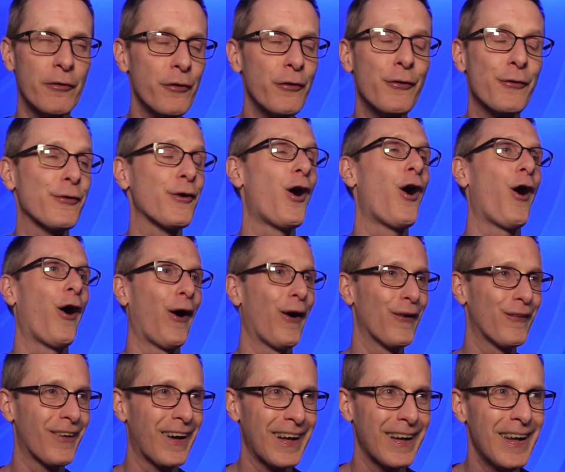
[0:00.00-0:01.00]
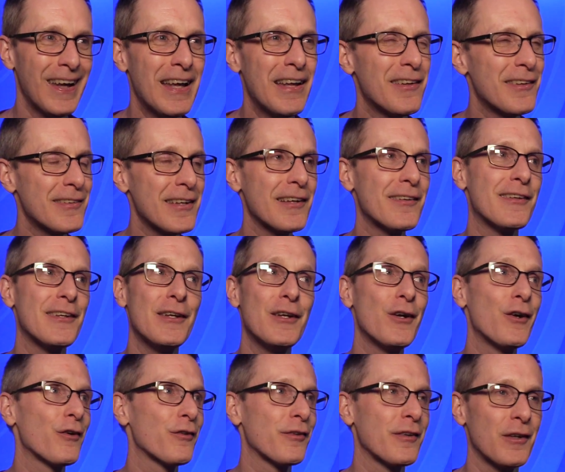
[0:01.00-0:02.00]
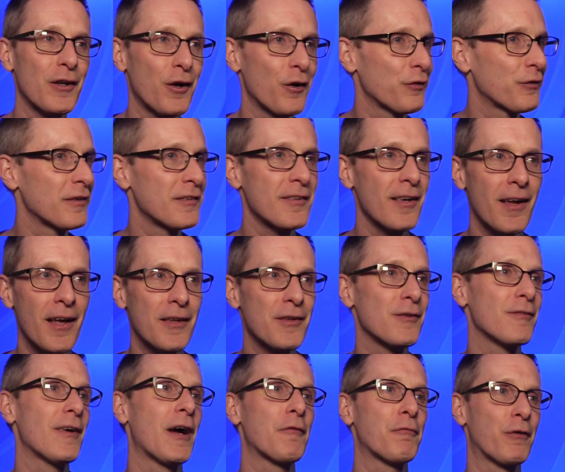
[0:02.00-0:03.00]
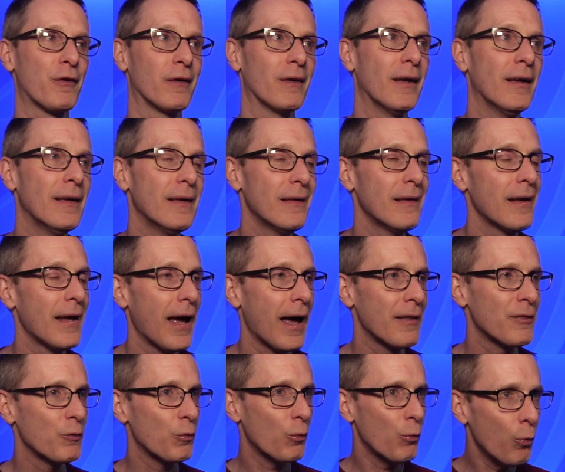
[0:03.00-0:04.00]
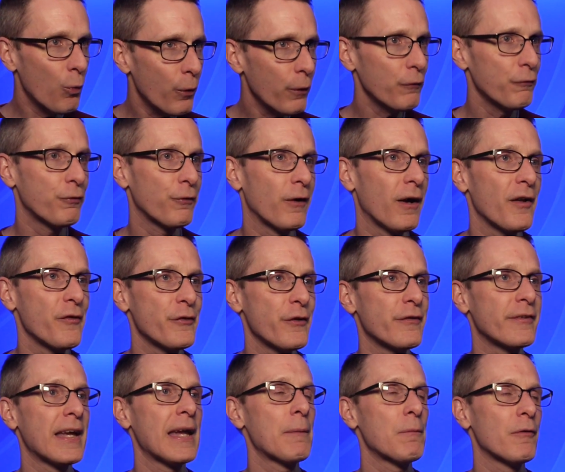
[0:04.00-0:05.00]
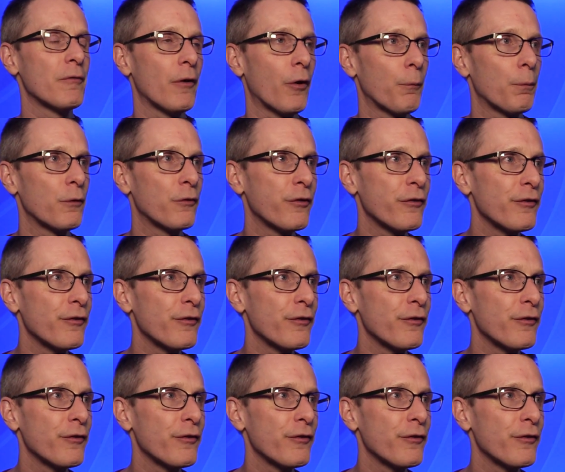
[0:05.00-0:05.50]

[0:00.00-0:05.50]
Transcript: this is hard, right? This takes years and years and tons of effort. And the reward for us as game developers